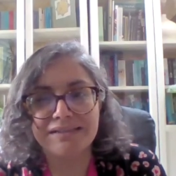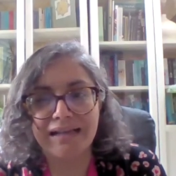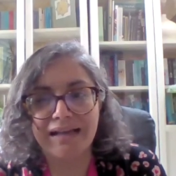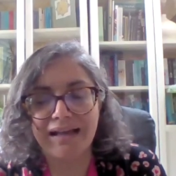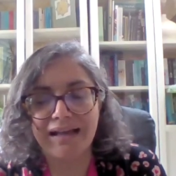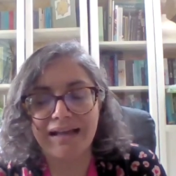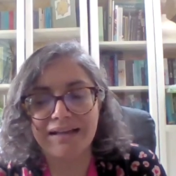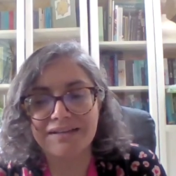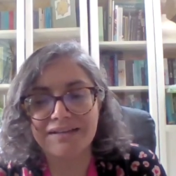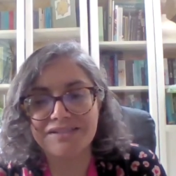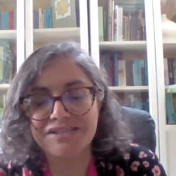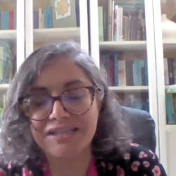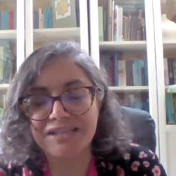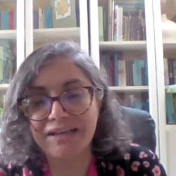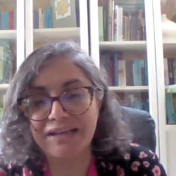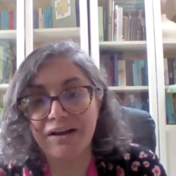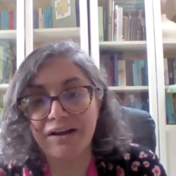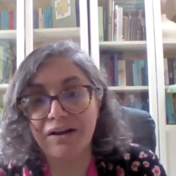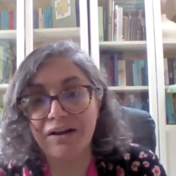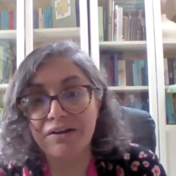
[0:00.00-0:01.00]
that
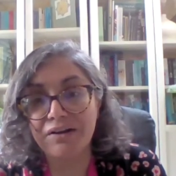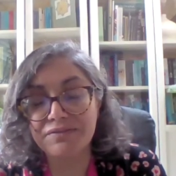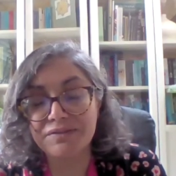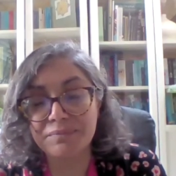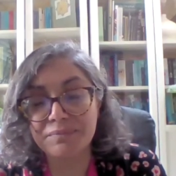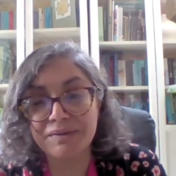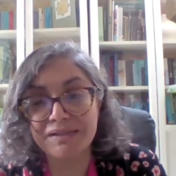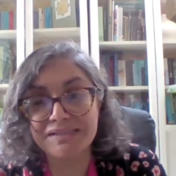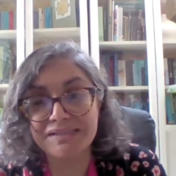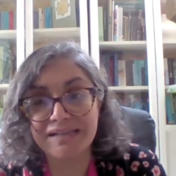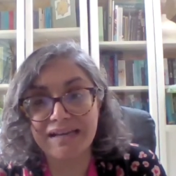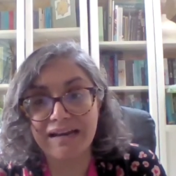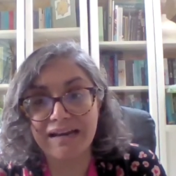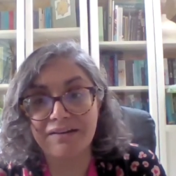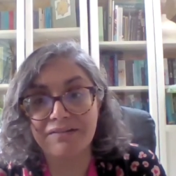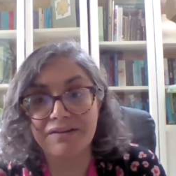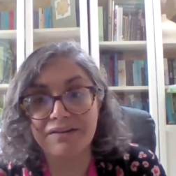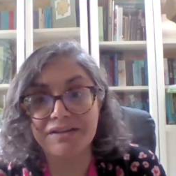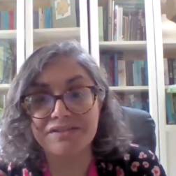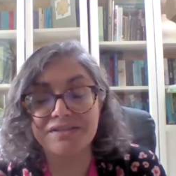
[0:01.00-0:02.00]
actually after
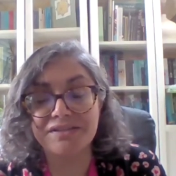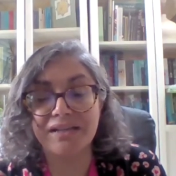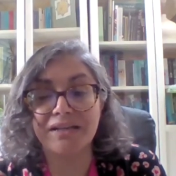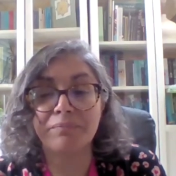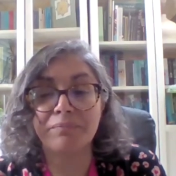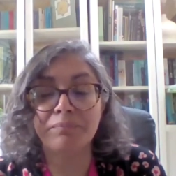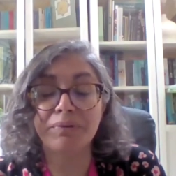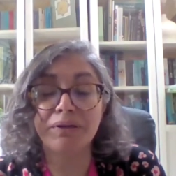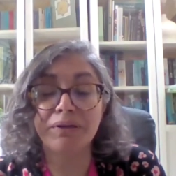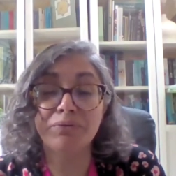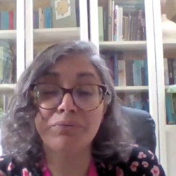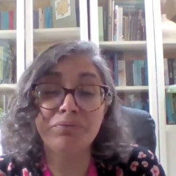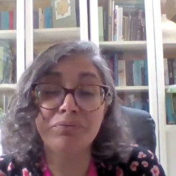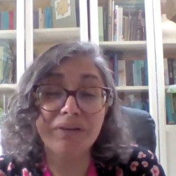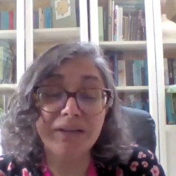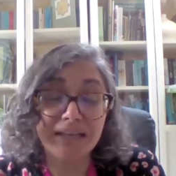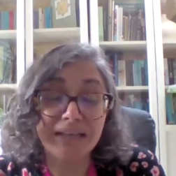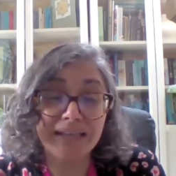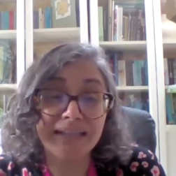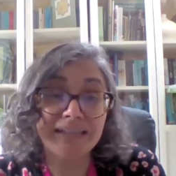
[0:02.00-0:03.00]
miscarriage there can be
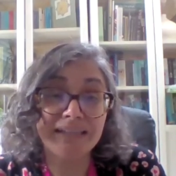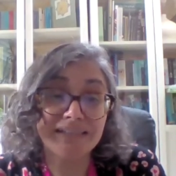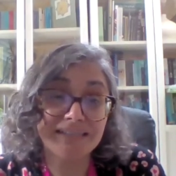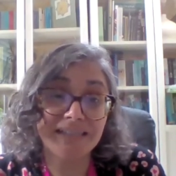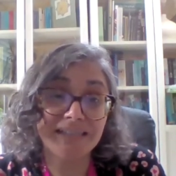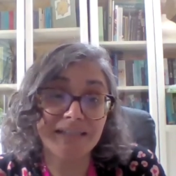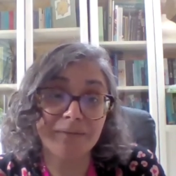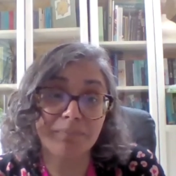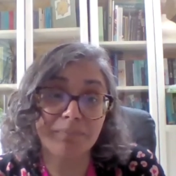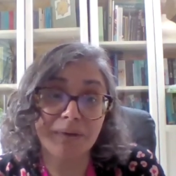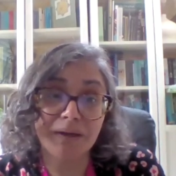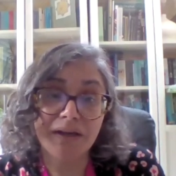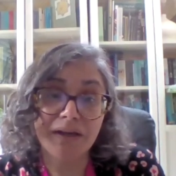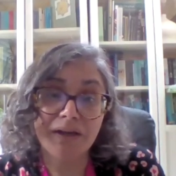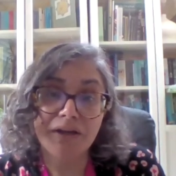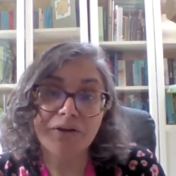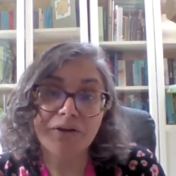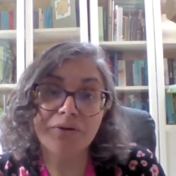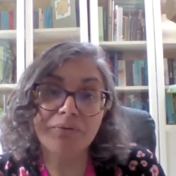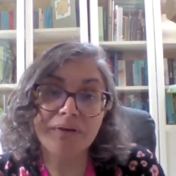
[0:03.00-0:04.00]
really deep
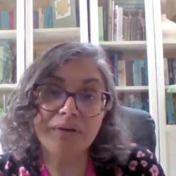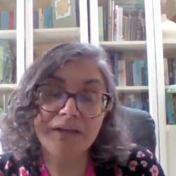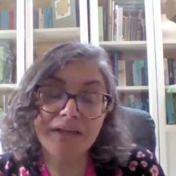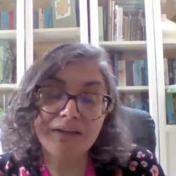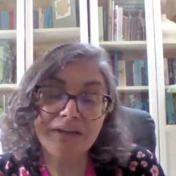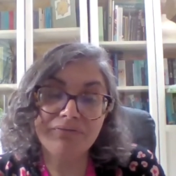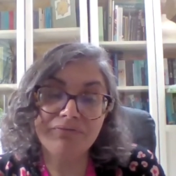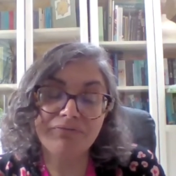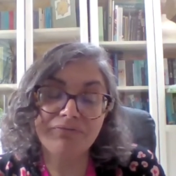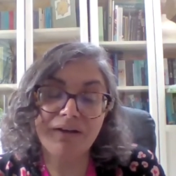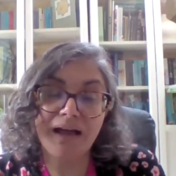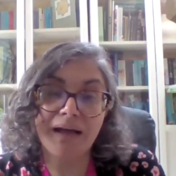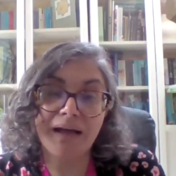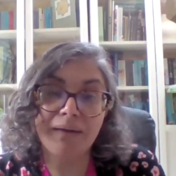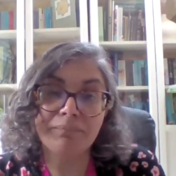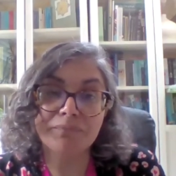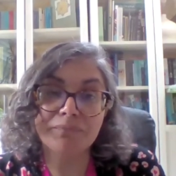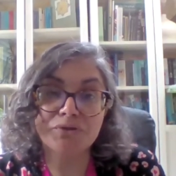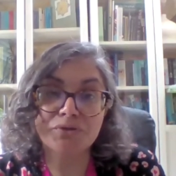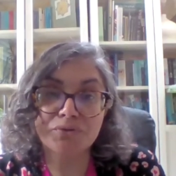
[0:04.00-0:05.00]
grief,
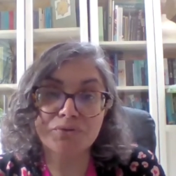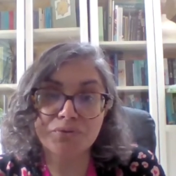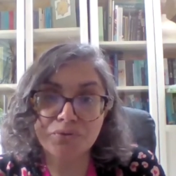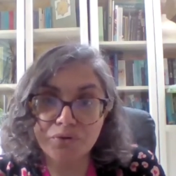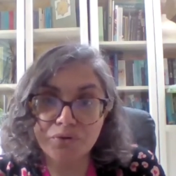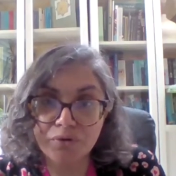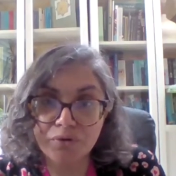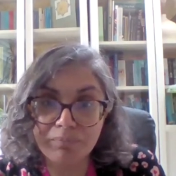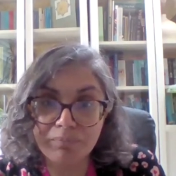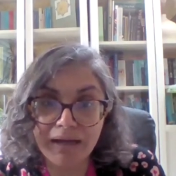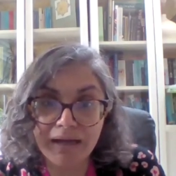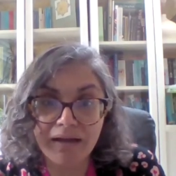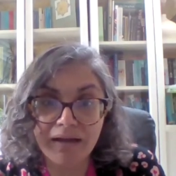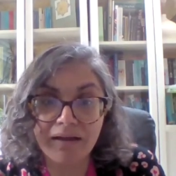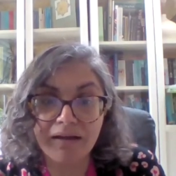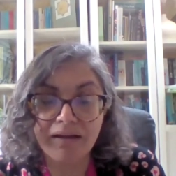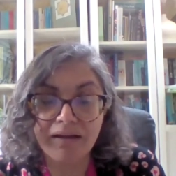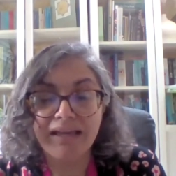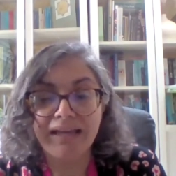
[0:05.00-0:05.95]
trauma.